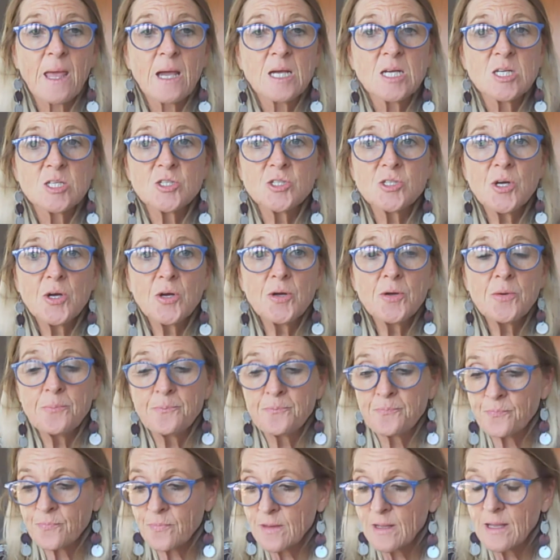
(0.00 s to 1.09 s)
So
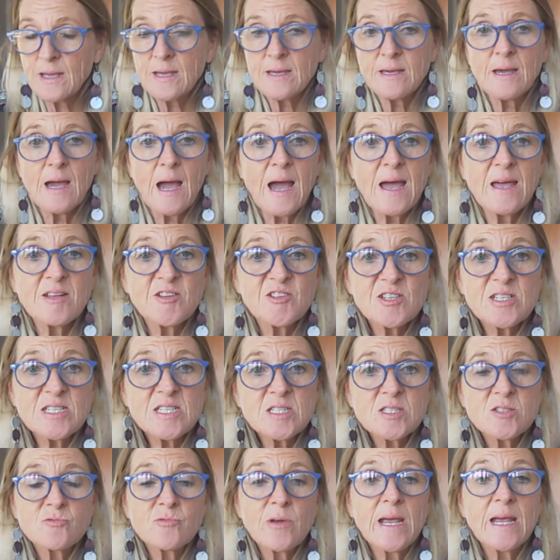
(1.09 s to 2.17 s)
I
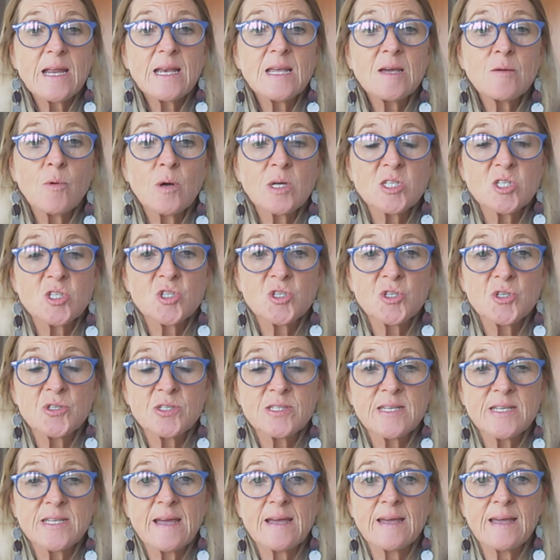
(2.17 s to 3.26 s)
just really wanted to
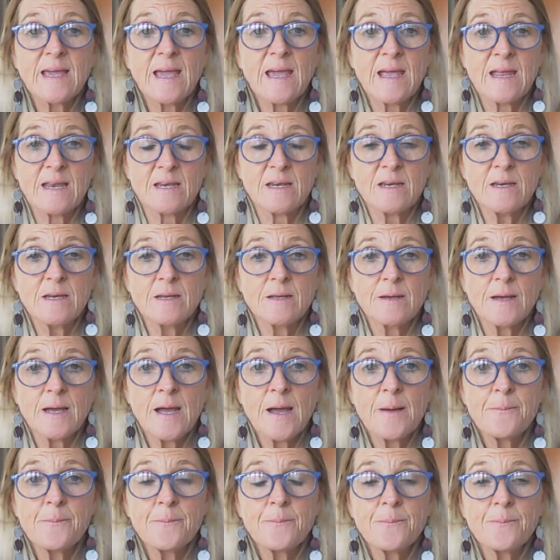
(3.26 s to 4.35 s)
say again,
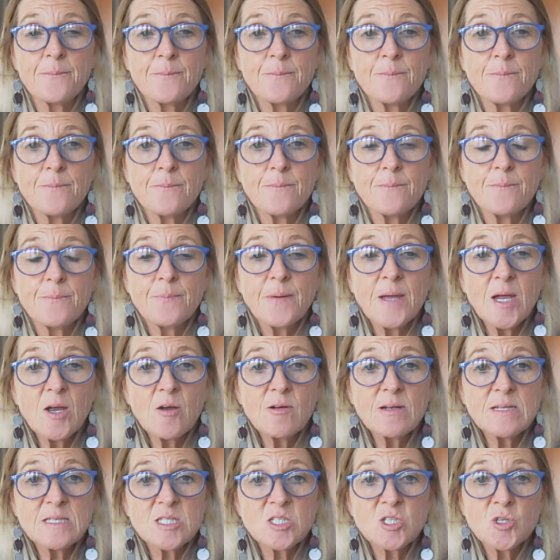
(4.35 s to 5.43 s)

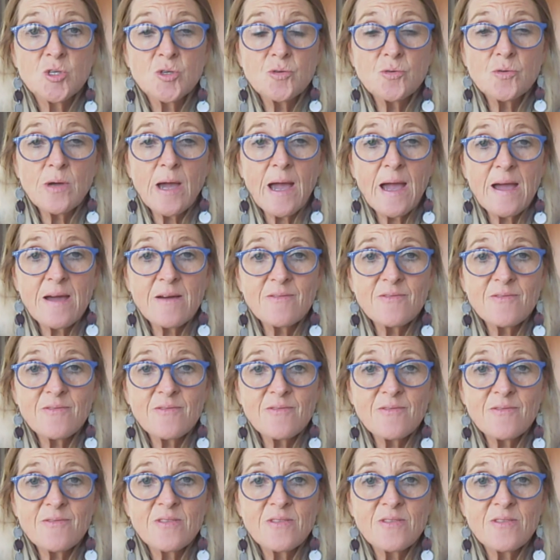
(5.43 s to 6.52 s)
parents, you have
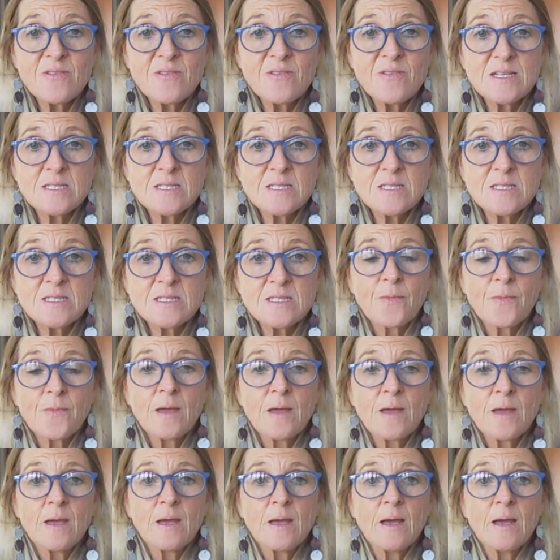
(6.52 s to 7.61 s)
this
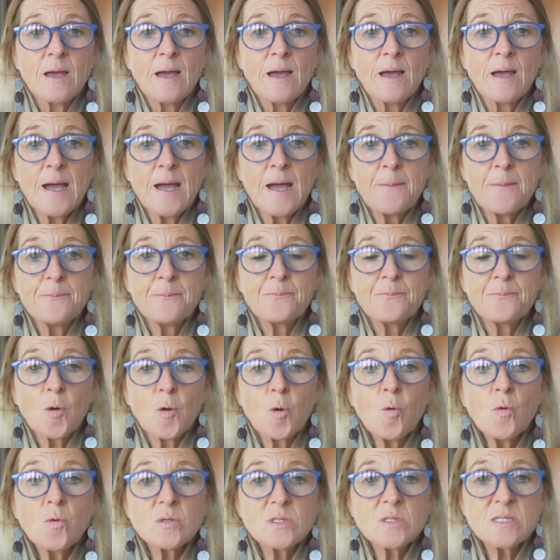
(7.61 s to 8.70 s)

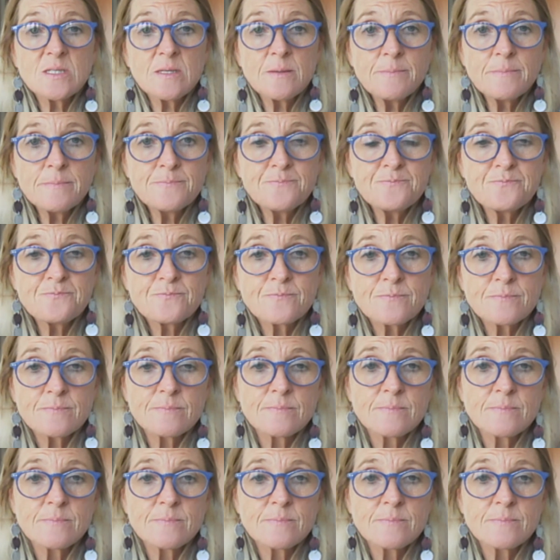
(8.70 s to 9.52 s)
awesome